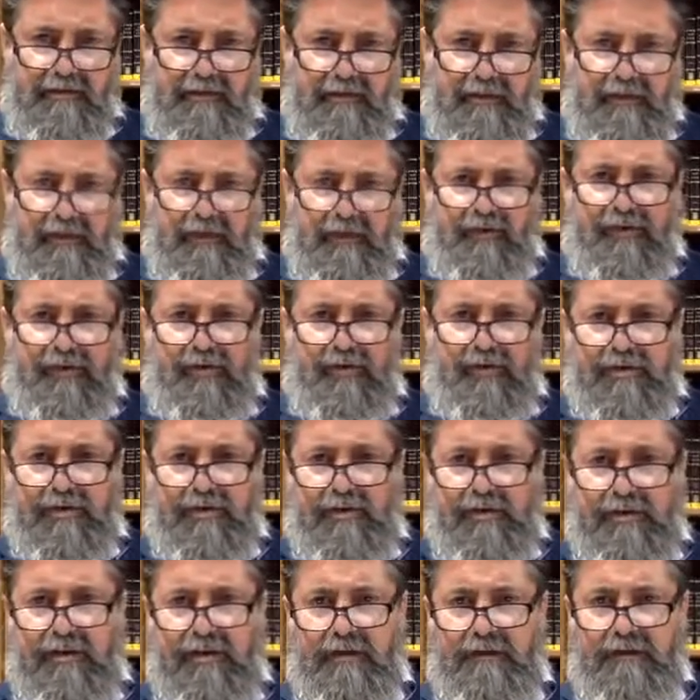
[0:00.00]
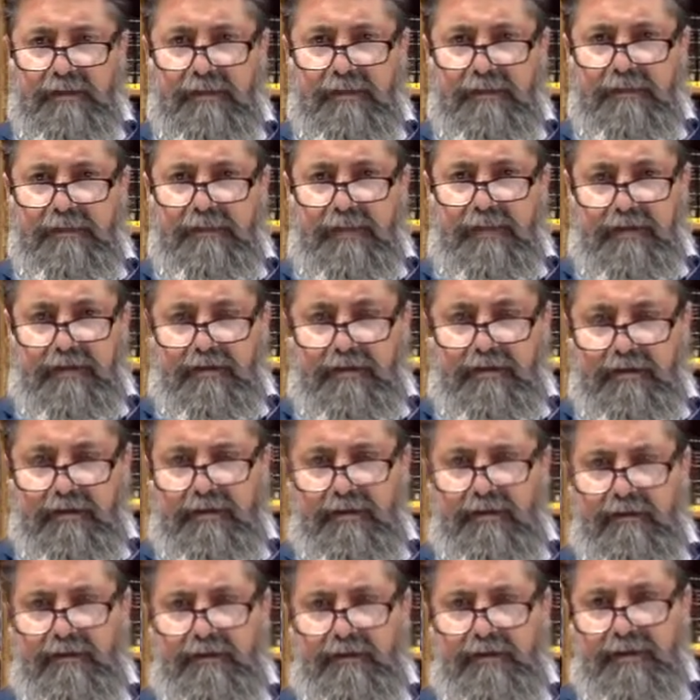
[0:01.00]
in the future they'll be part
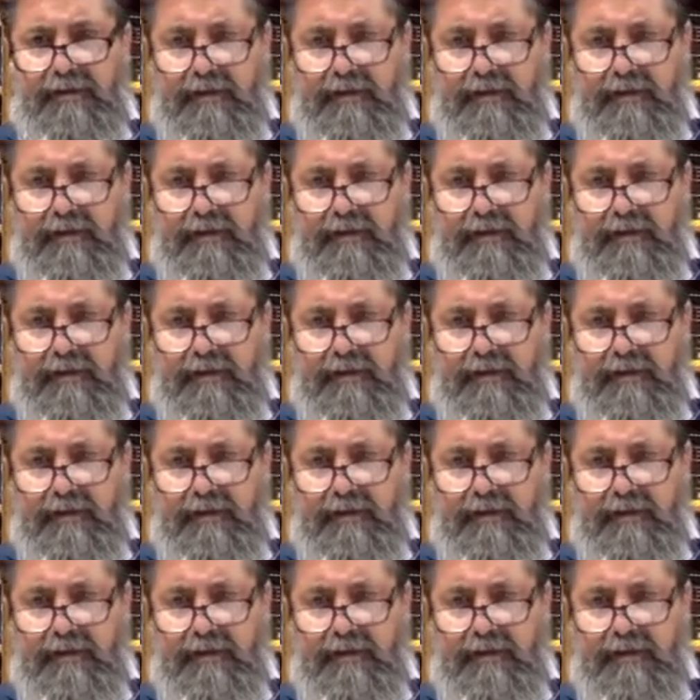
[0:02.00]
of,